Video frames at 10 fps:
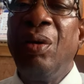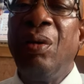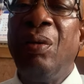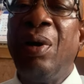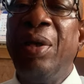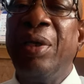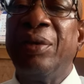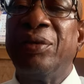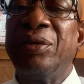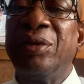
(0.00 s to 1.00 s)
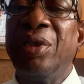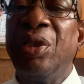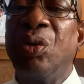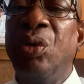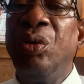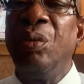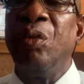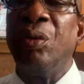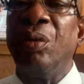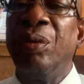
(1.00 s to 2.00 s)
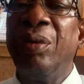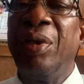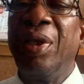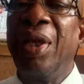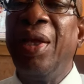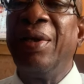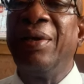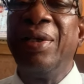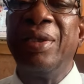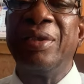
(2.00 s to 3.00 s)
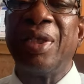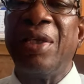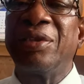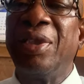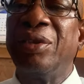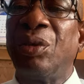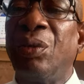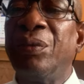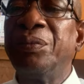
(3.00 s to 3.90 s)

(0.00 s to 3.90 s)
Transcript: Oannis Ikonomou, a Greek translator